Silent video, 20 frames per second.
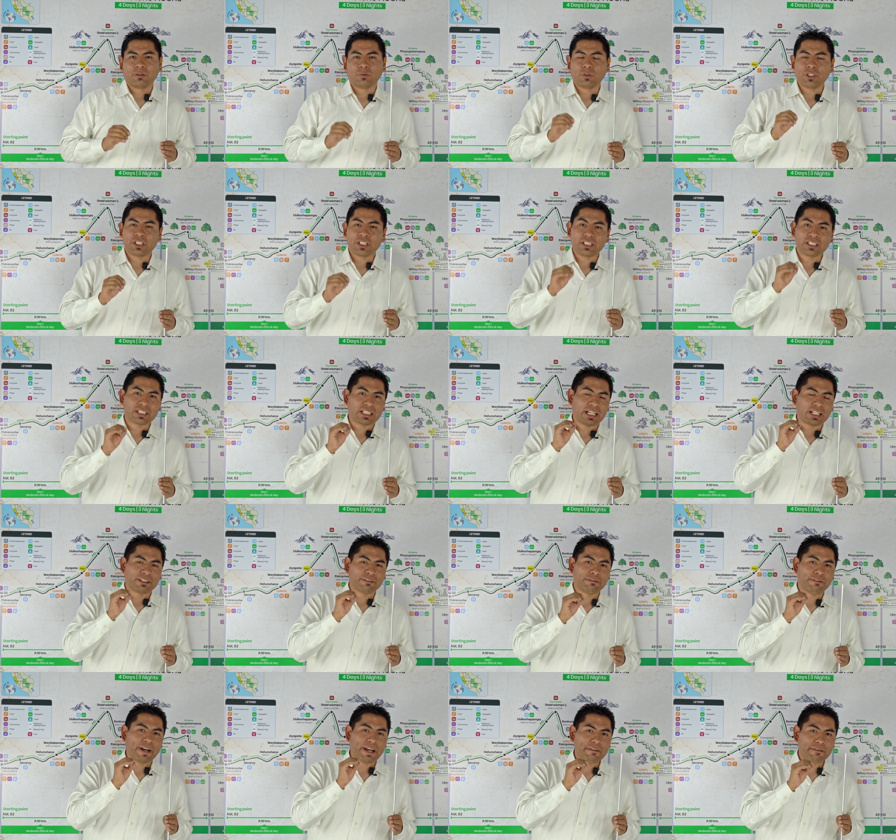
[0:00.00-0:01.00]
which is
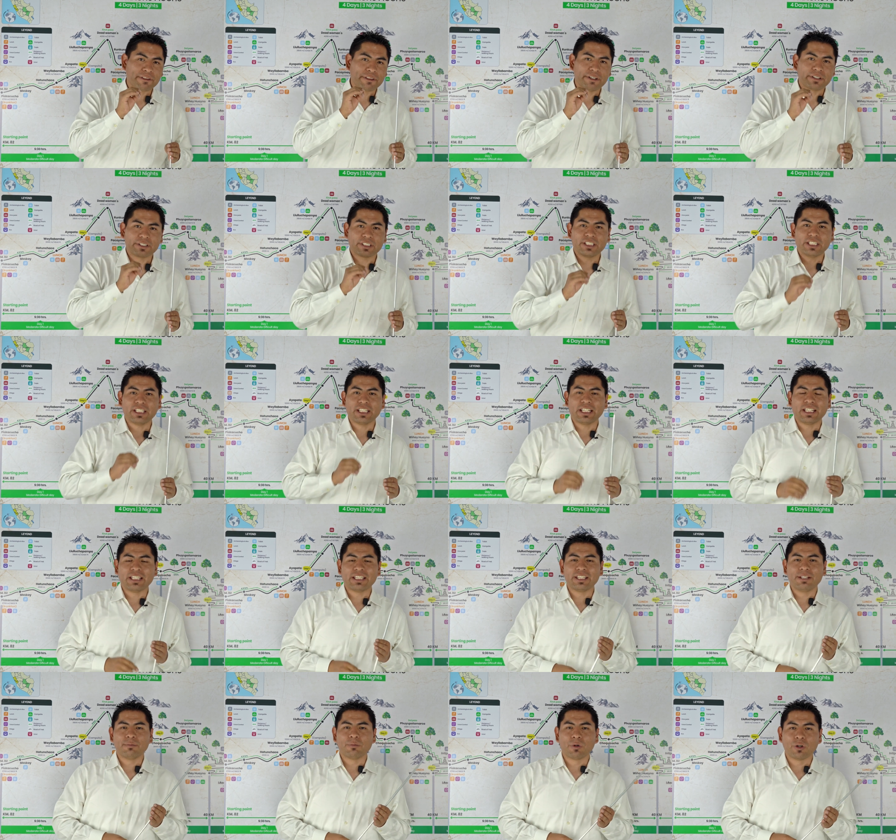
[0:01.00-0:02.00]
at 5:30
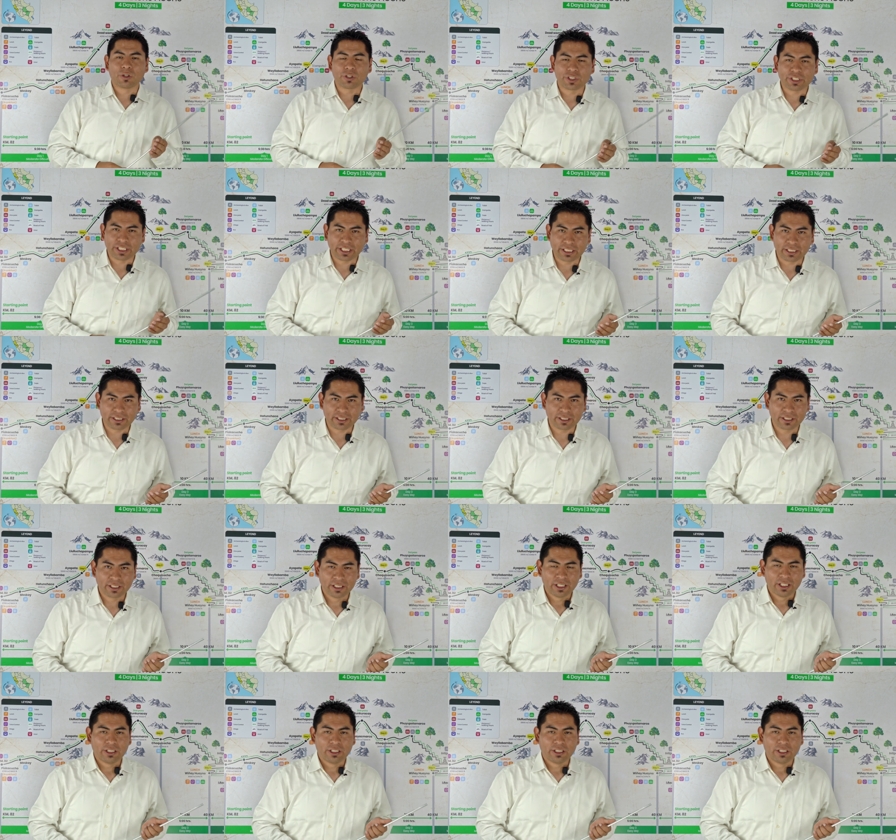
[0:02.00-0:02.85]
in the morning.